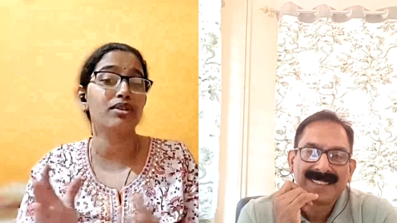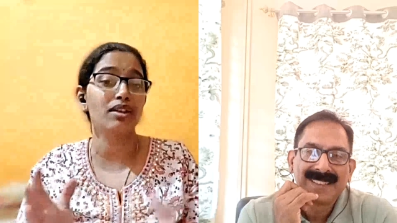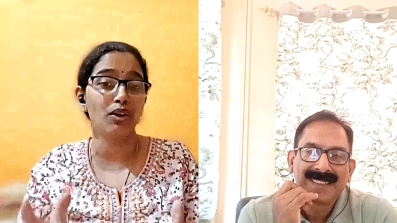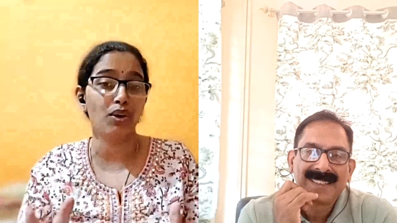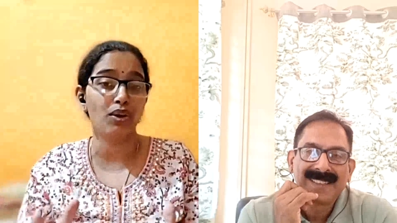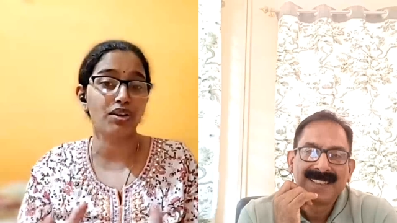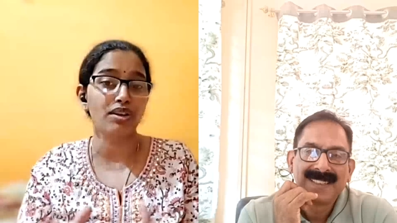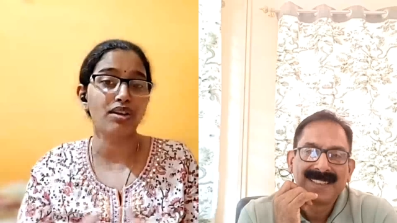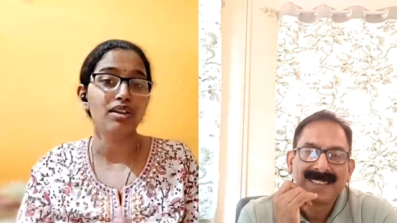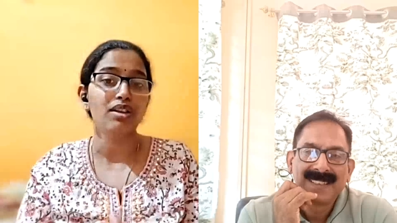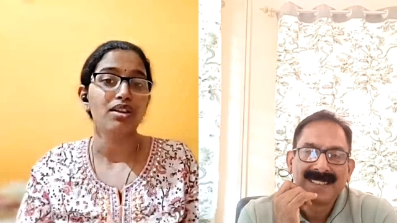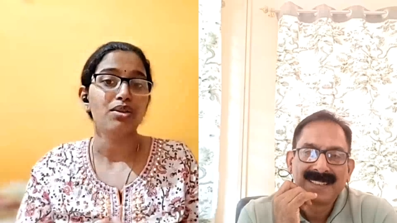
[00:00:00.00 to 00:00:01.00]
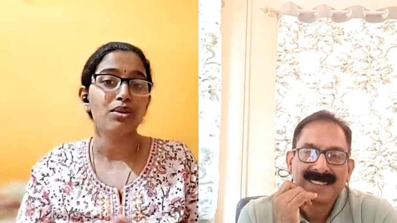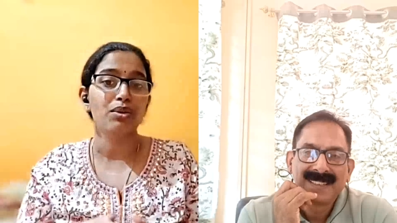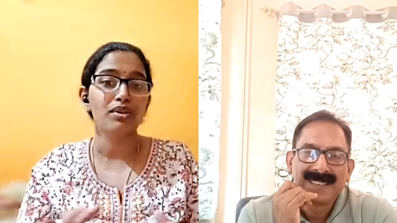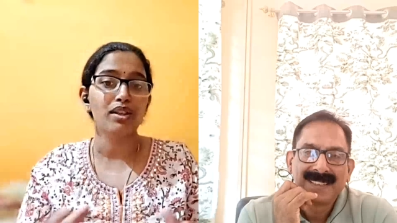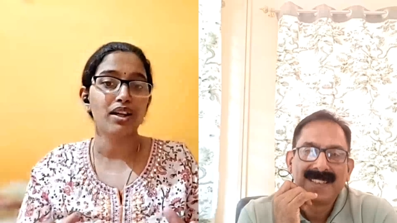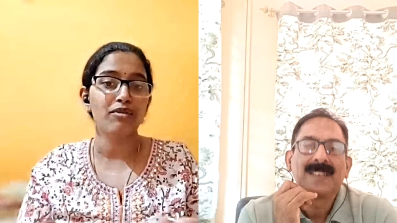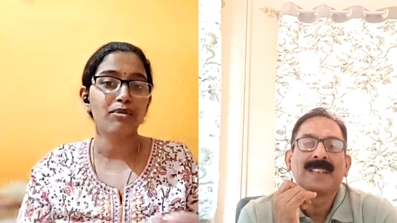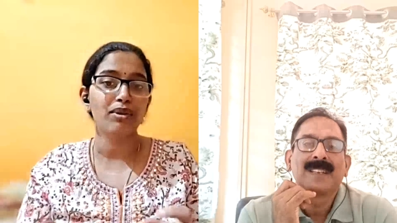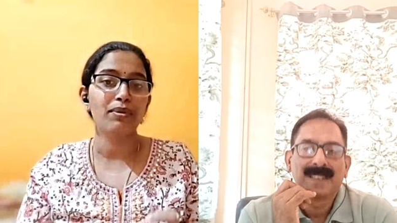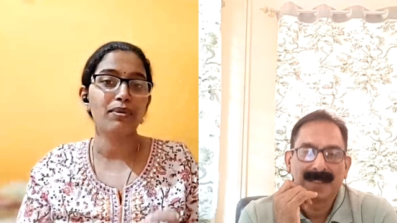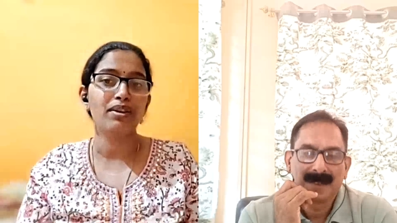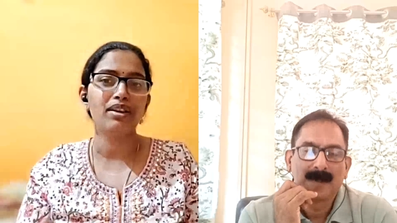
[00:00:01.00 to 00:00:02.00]
Speaker 1: books a lot. So those kind of
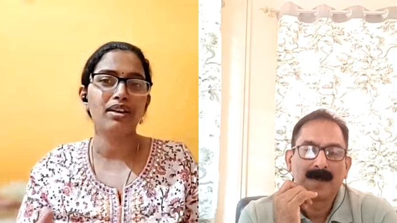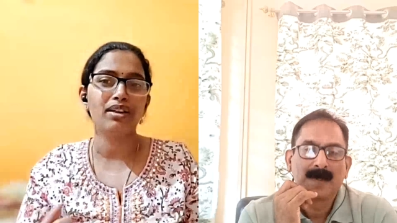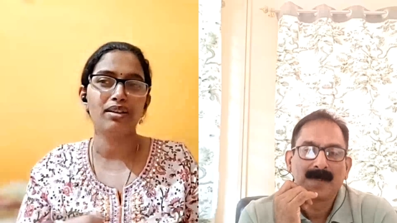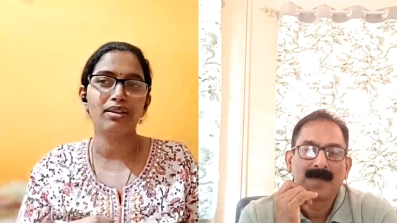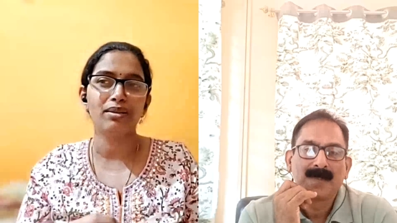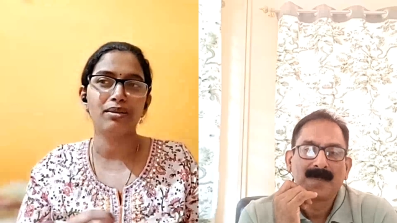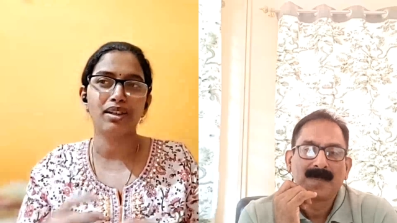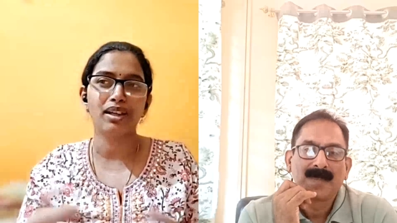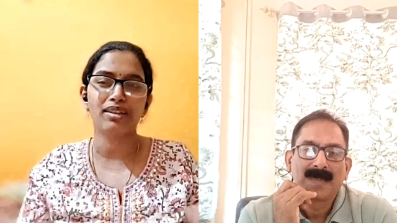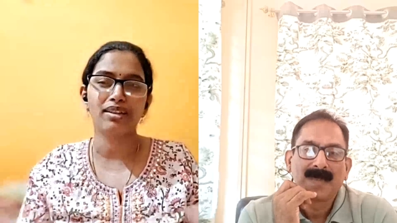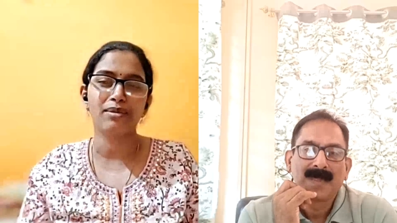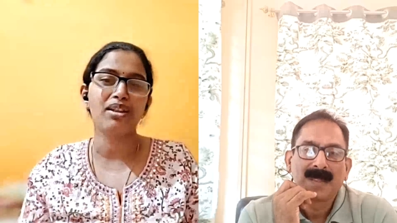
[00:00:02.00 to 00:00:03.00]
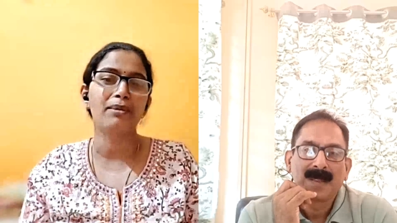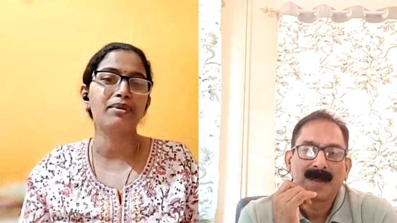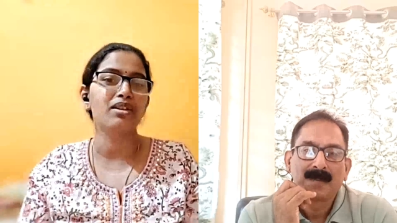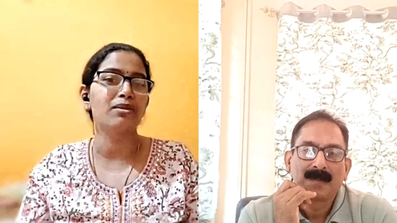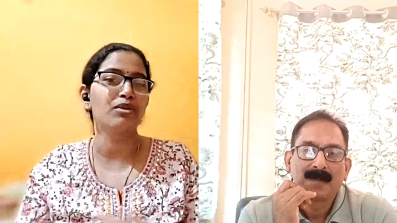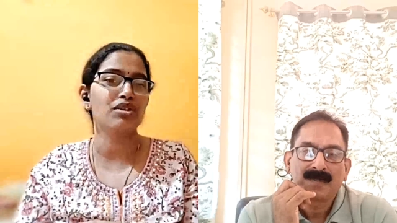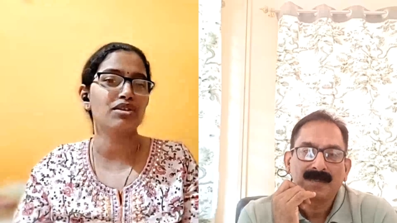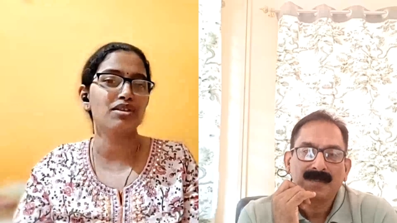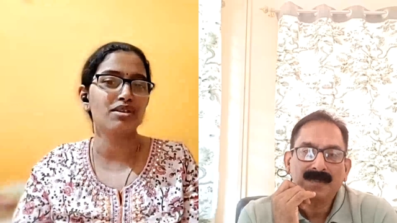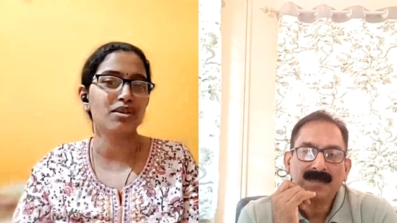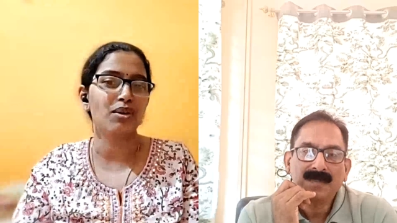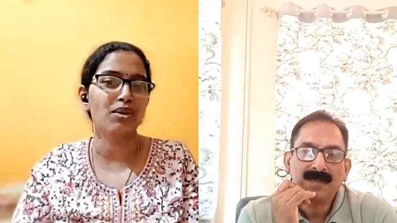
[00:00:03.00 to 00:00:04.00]
people, they take some
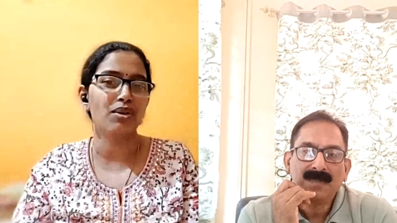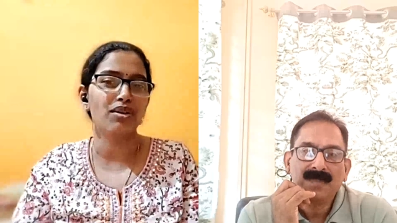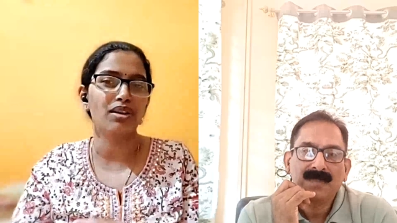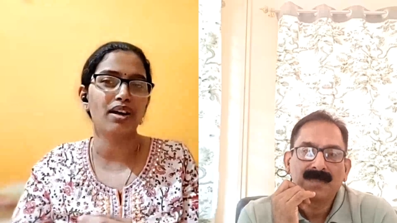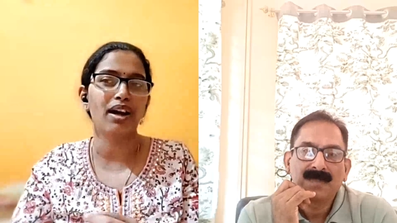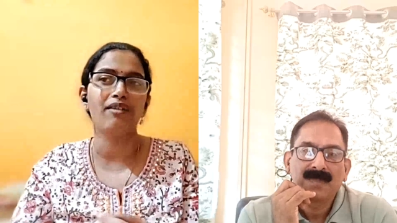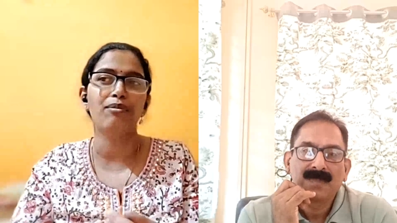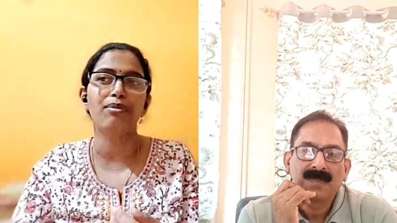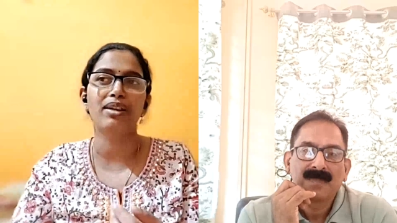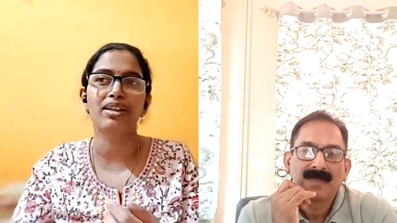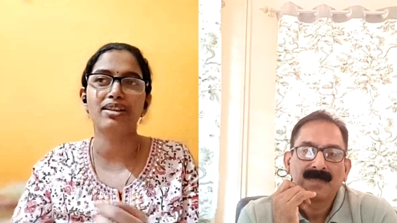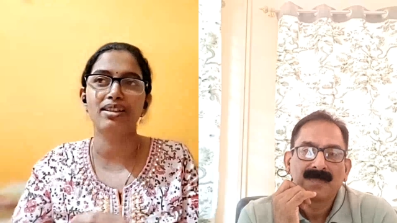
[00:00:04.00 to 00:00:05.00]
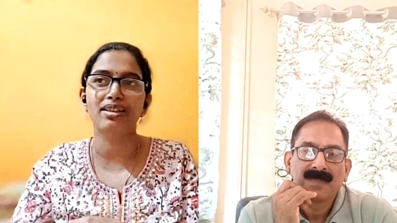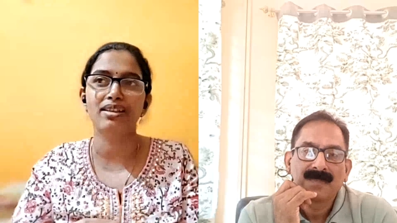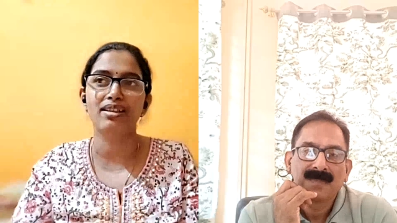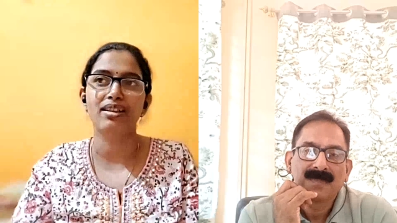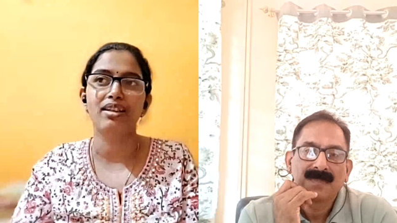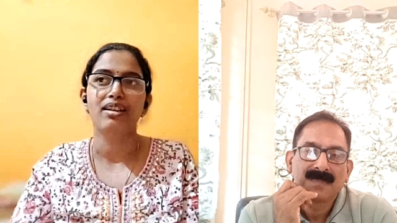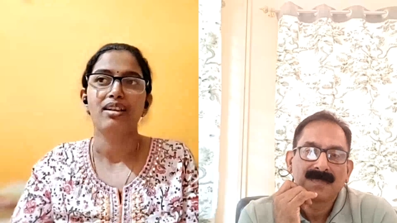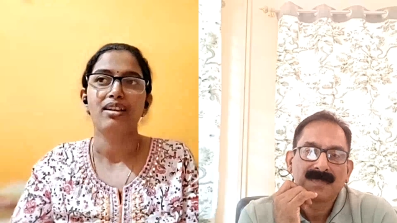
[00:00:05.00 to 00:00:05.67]
subscriptions or they have places